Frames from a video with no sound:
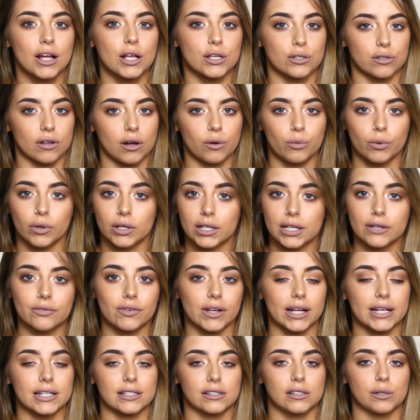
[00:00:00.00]
So I will leave
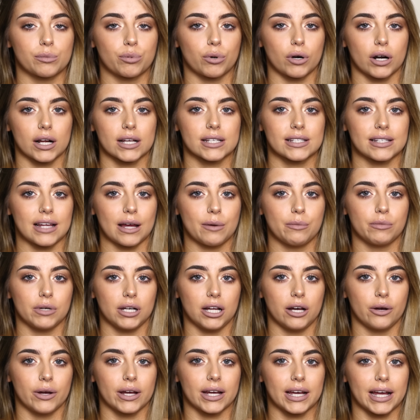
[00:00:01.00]
links to the products down
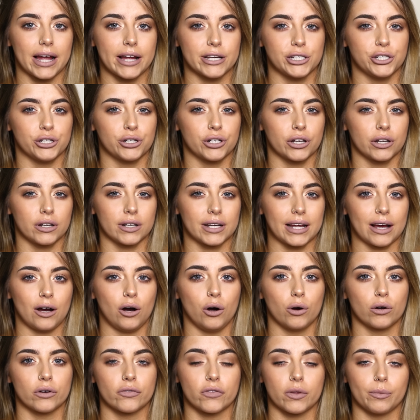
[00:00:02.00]
below in case you couldn't get
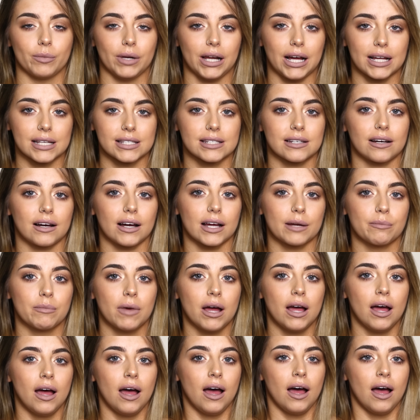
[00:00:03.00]
hold of them last time.